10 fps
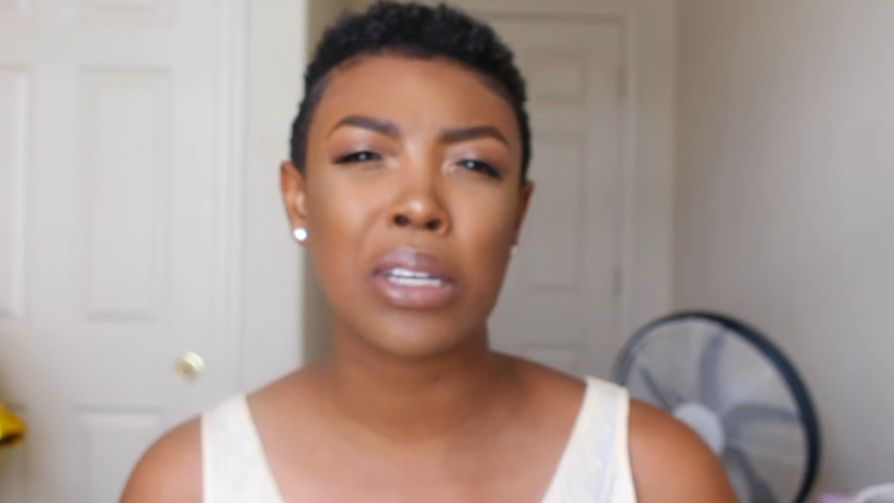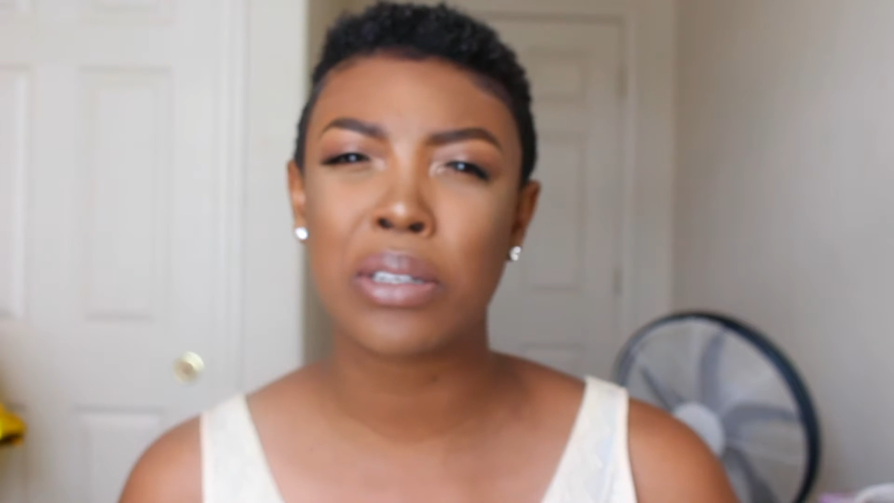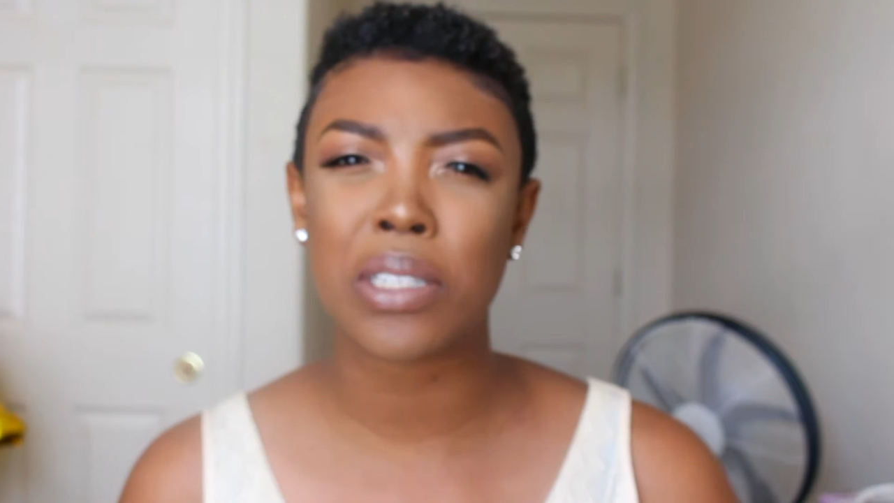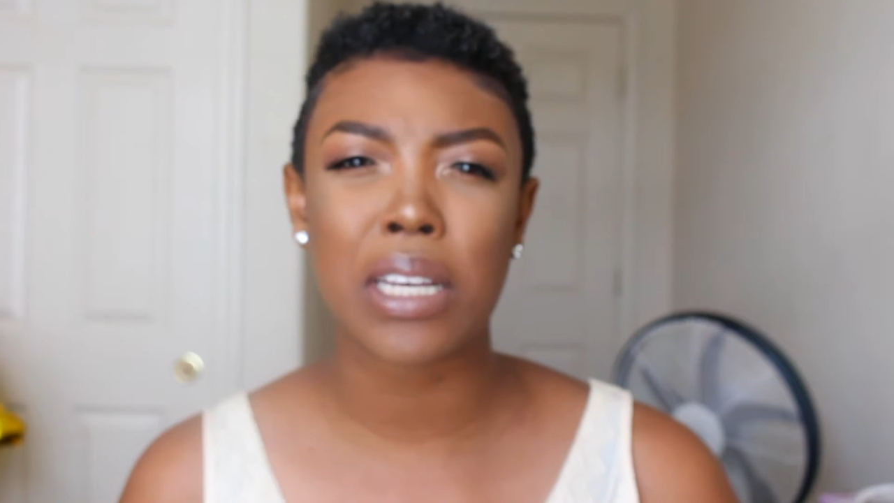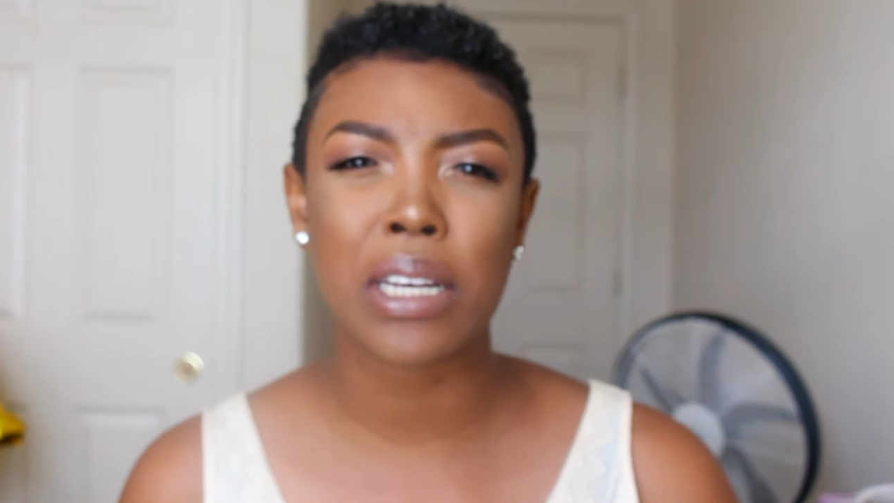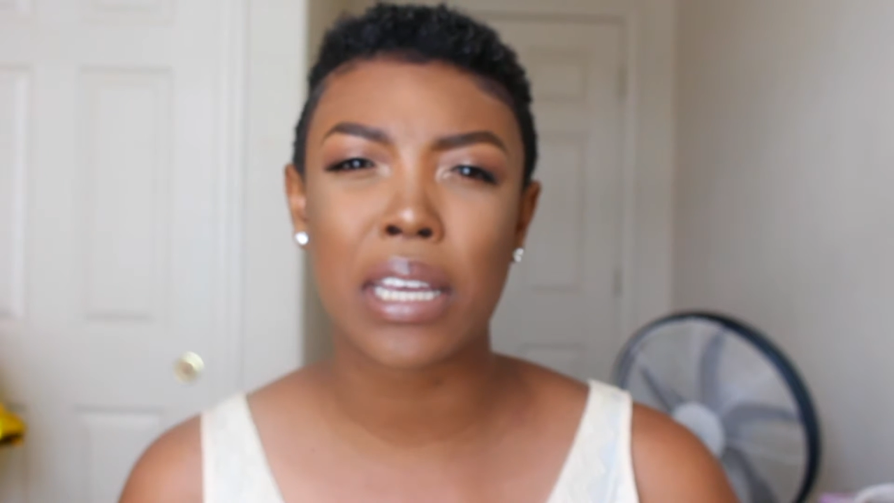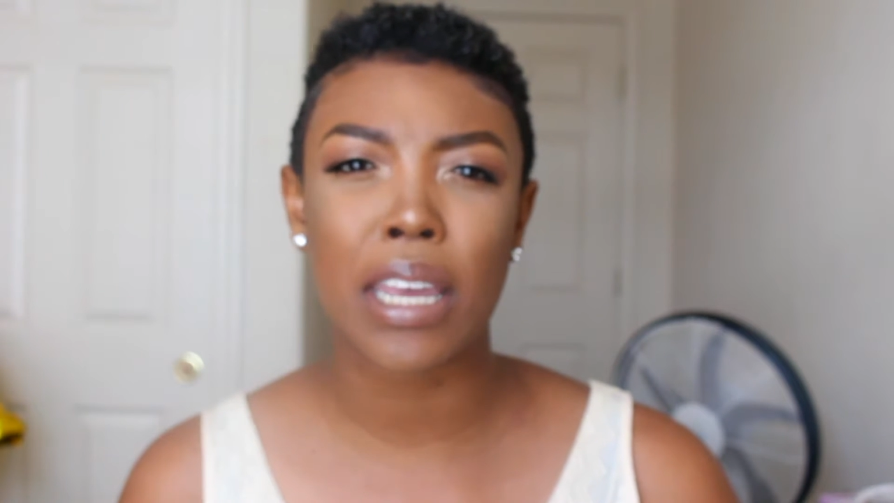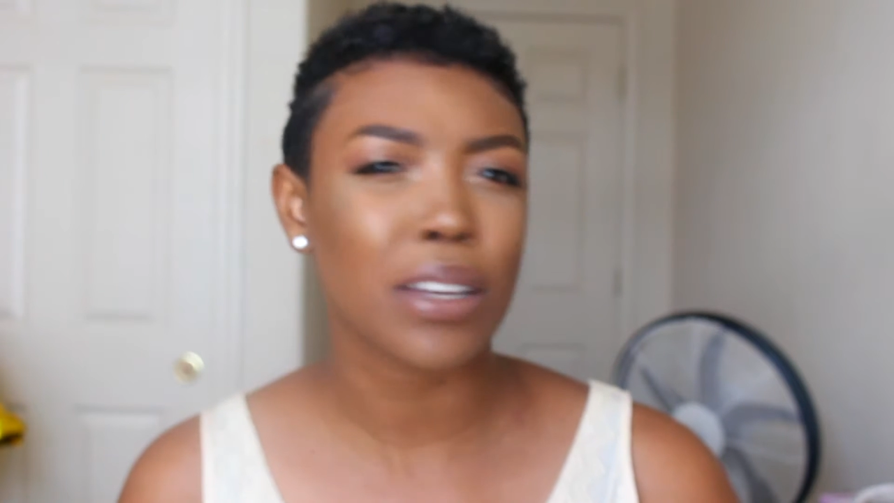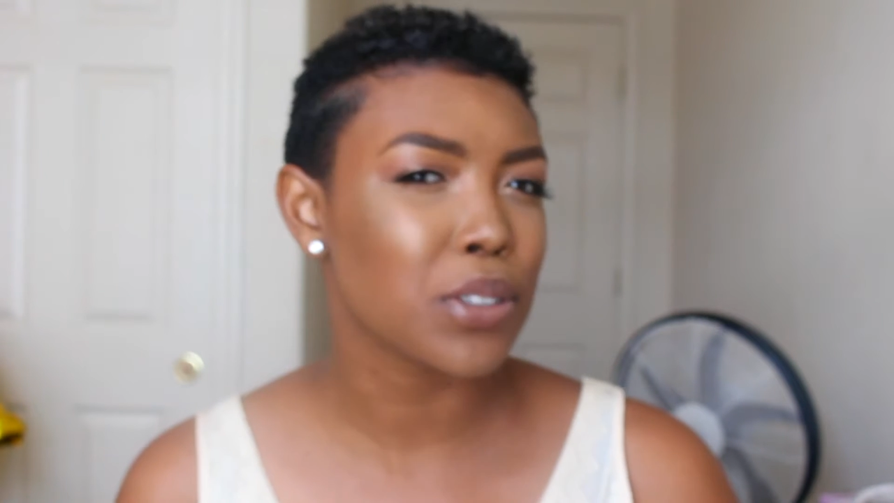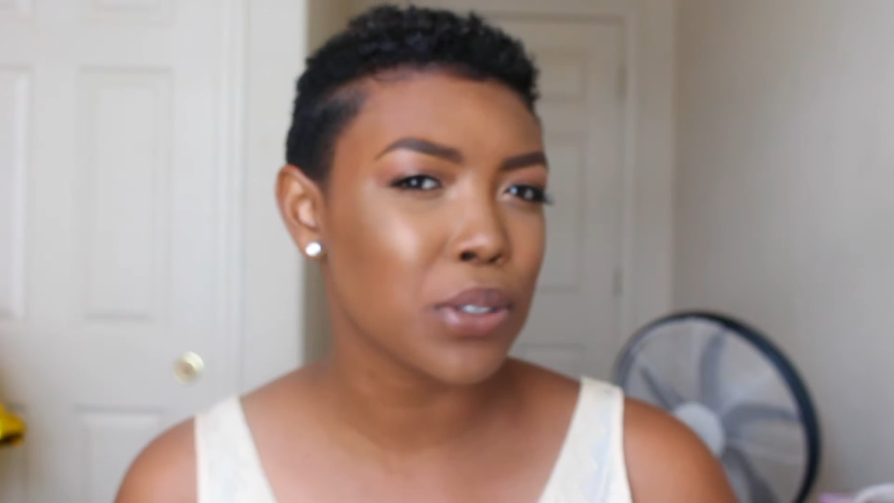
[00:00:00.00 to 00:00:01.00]
It's just like a
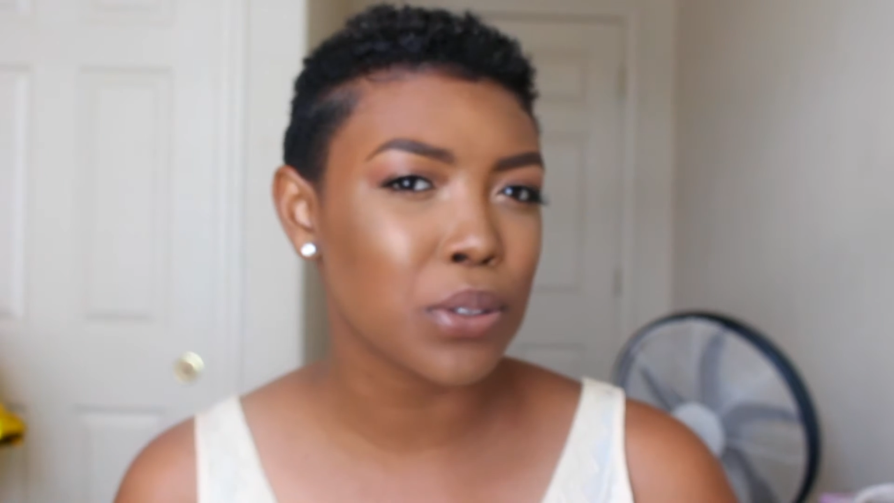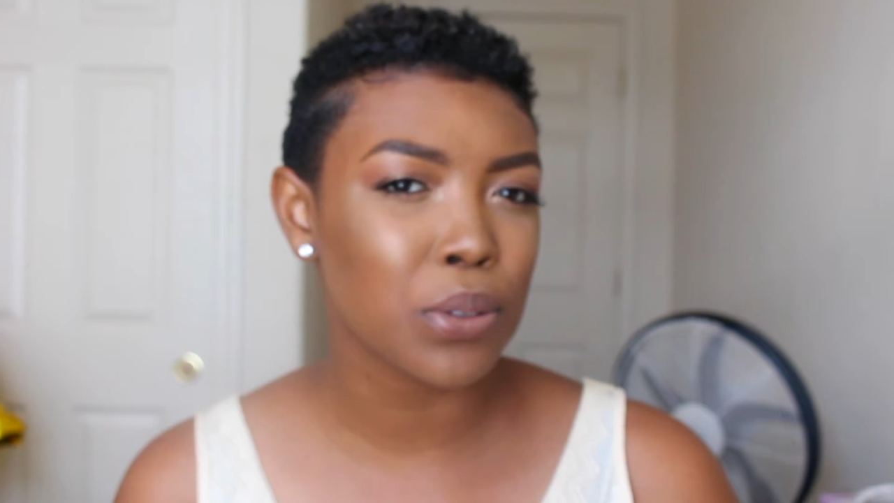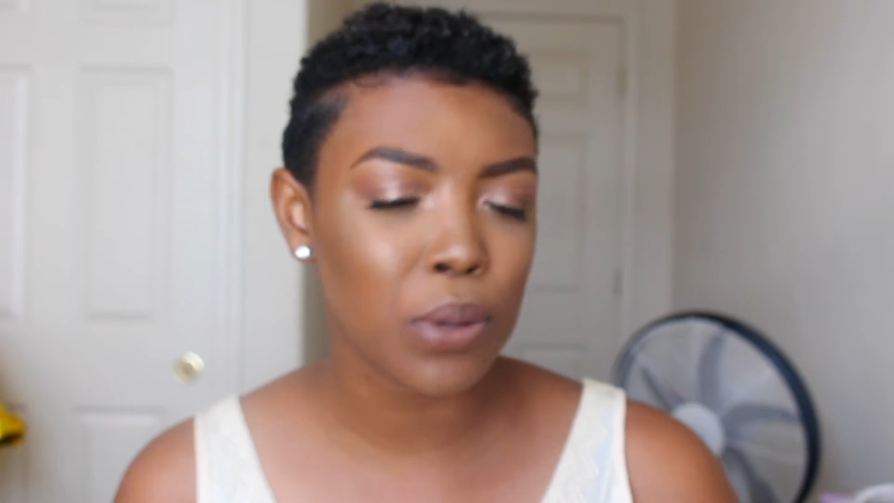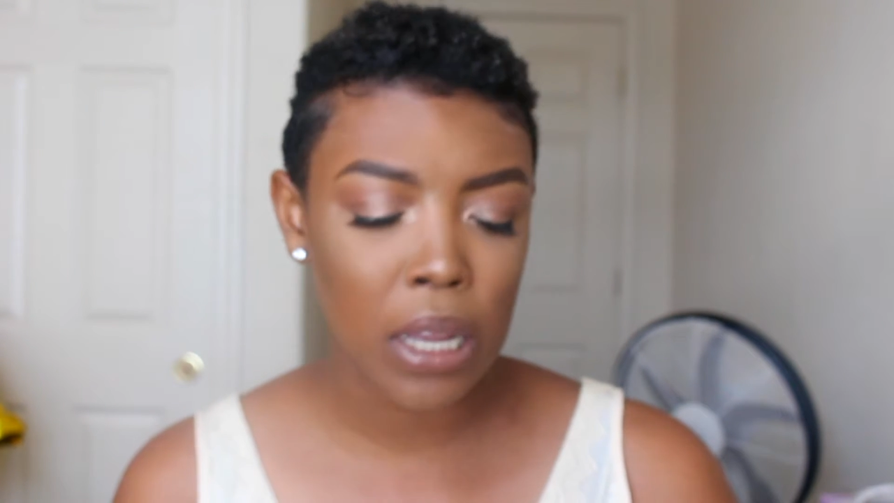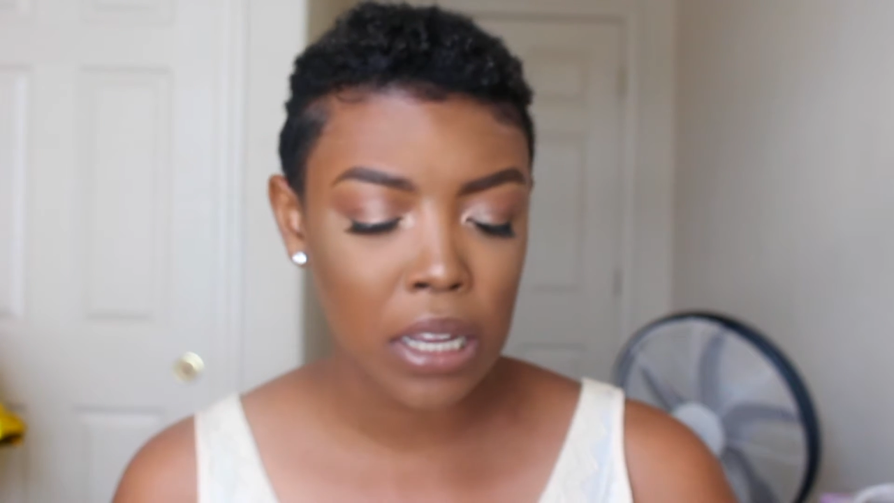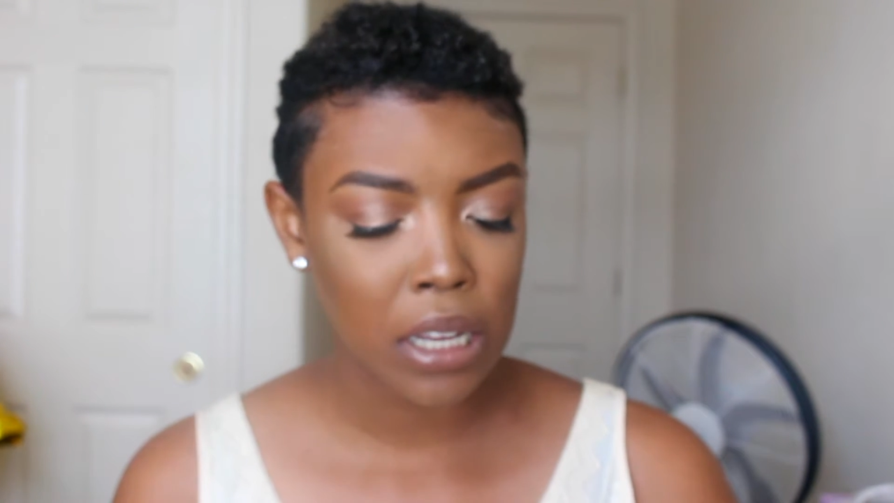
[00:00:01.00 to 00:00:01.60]
Cantu